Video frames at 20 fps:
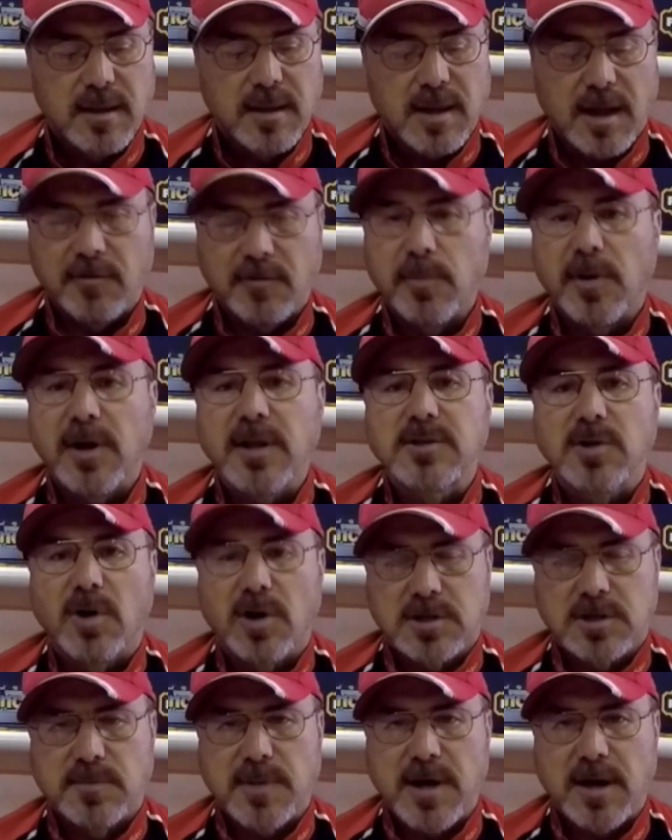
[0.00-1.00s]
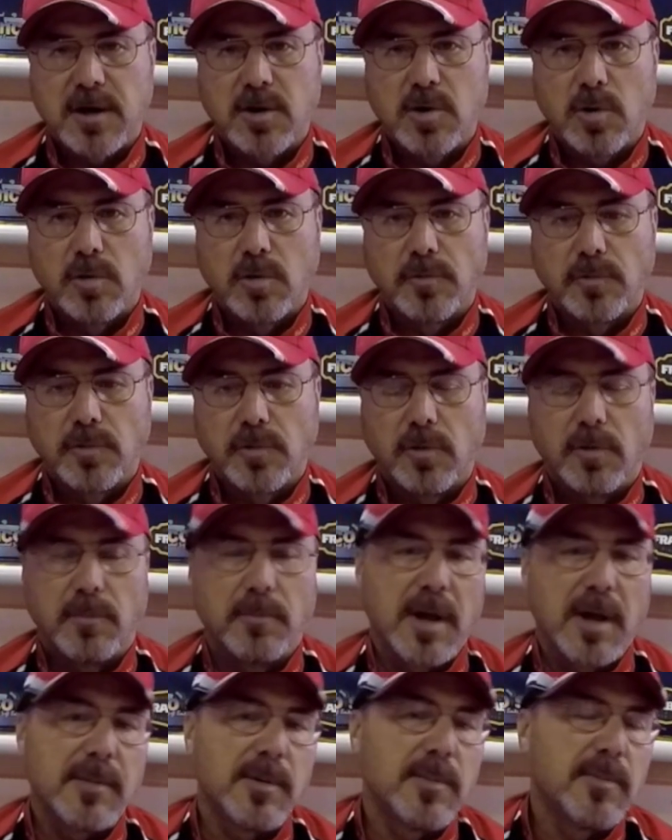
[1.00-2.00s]
Everybody talks about a golden rule.
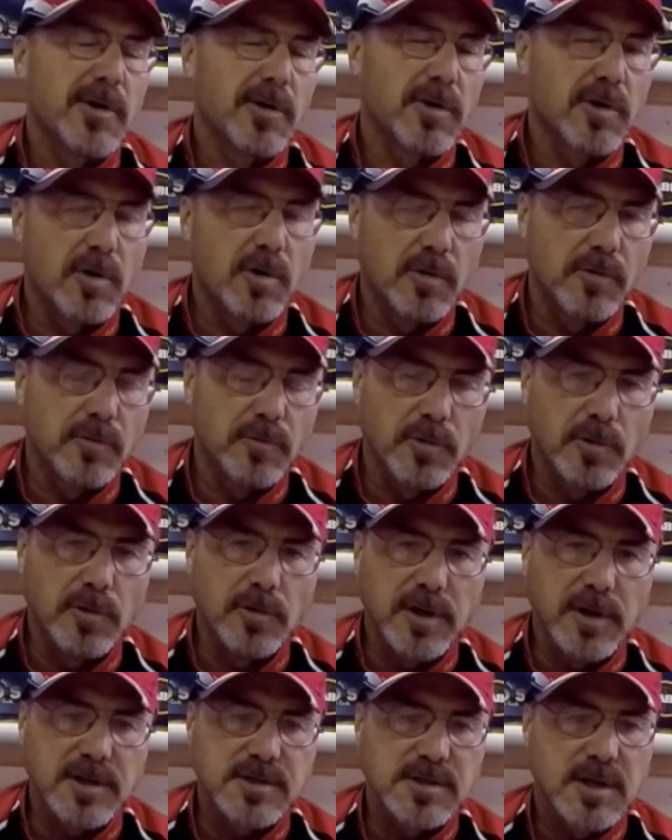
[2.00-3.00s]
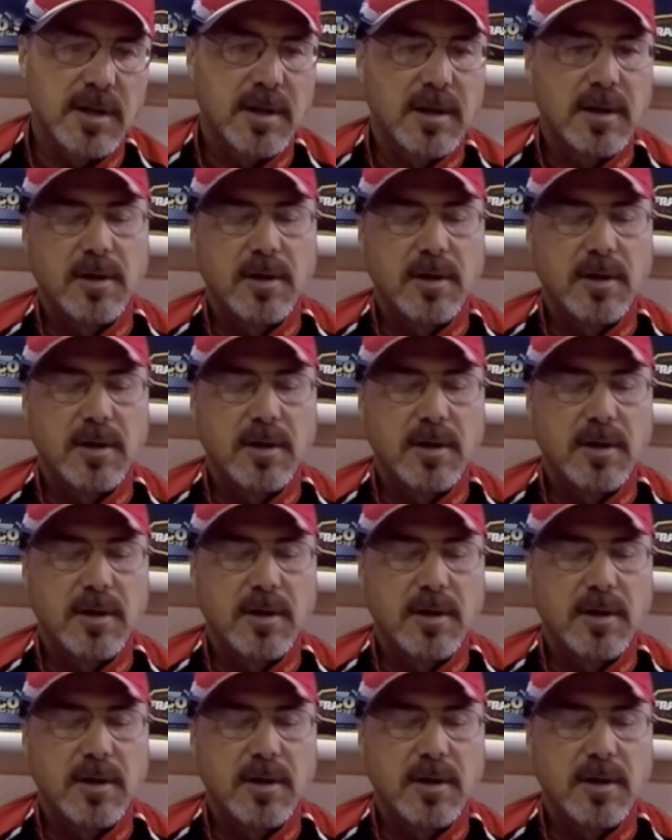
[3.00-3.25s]
Maybe their golden rule is,